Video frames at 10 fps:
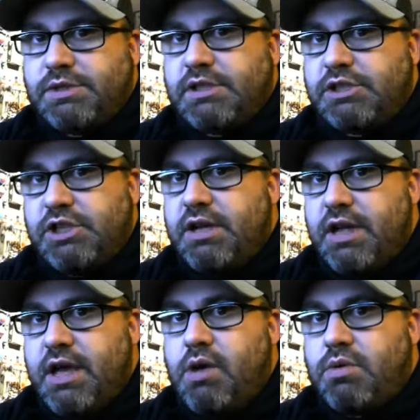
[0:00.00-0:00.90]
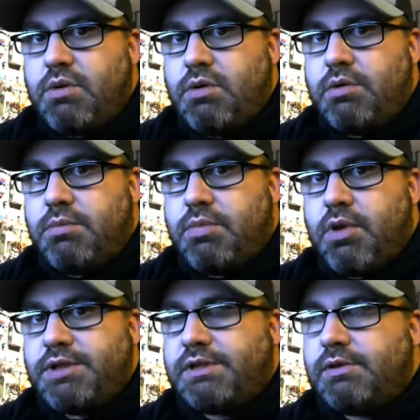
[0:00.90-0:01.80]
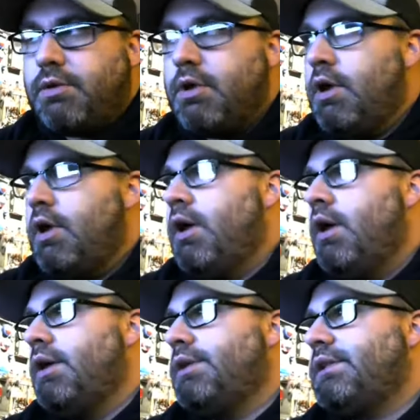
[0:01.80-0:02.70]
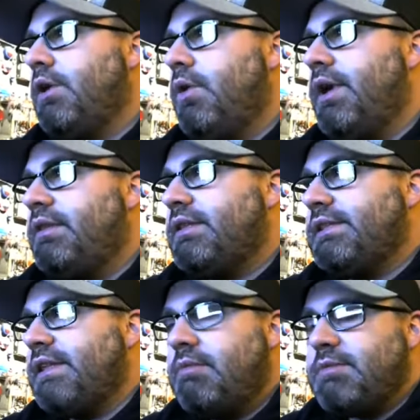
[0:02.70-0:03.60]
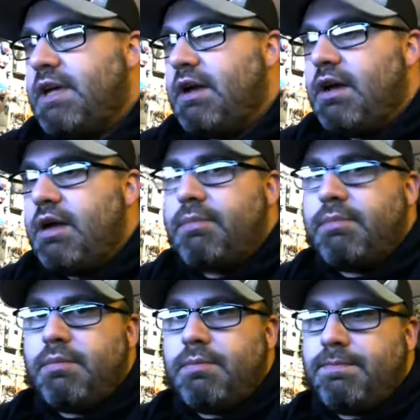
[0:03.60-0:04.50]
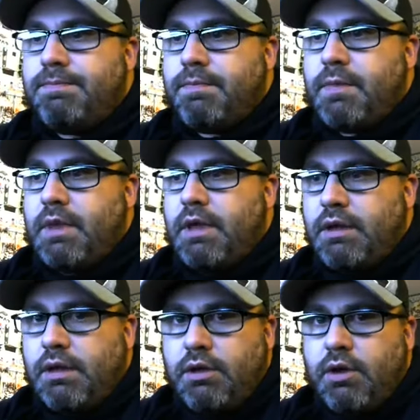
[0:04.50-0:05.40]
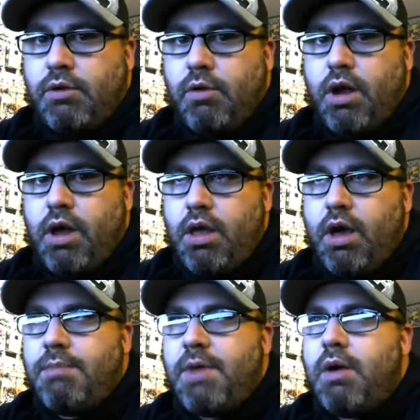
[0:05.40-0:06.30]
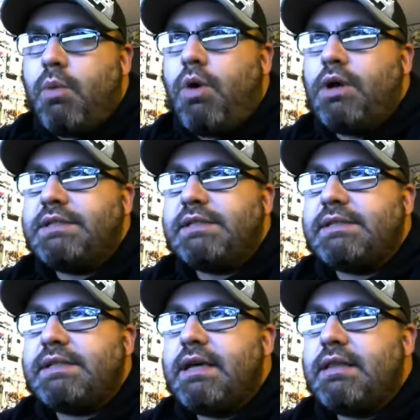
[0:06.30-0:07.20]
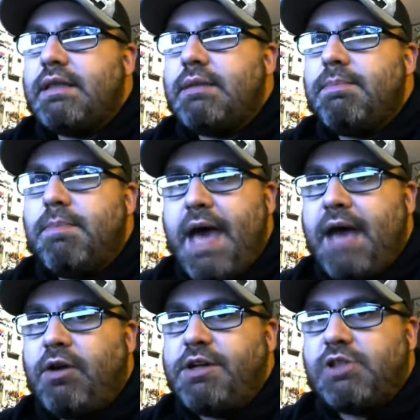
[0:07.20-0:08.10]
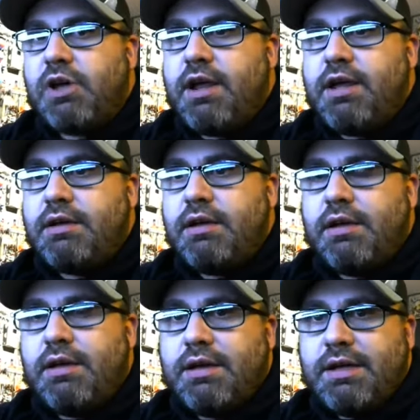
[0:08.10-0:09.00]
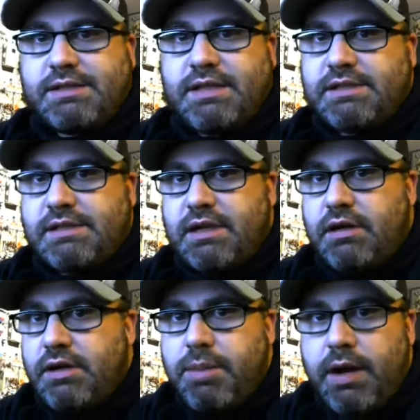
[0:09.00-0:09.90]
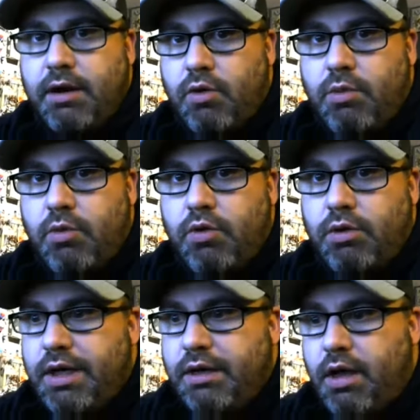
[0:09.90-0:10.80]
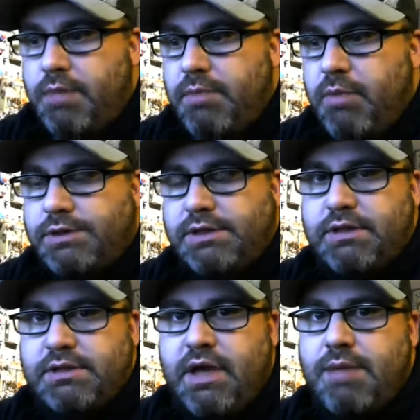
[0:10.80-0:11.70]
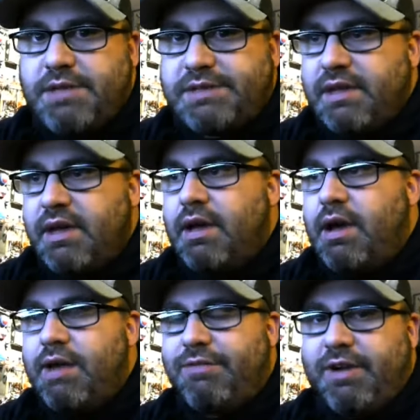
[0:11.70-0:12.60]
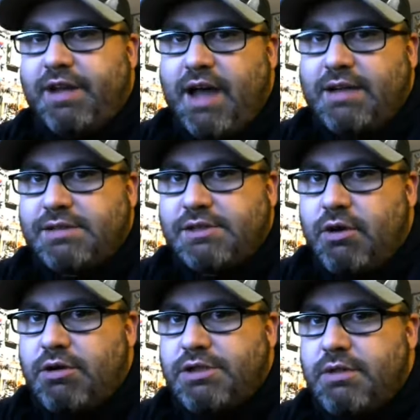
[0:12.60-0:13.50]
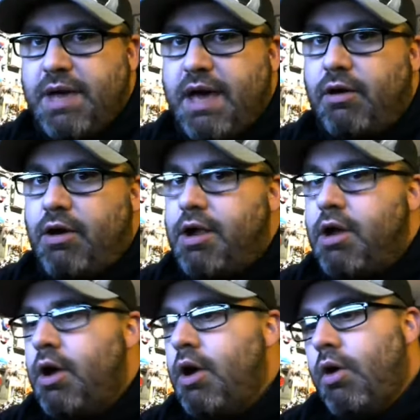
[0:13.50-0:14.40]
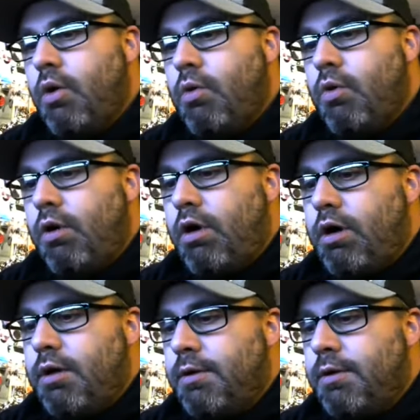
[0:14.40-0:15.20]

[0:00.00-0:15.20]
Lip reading: going to shut down pretty soon. So at the same time, and I'm not one to say that battery drain is necessarily paranormal. Like, I mean, most of the time it's I forgot to charge the battery, or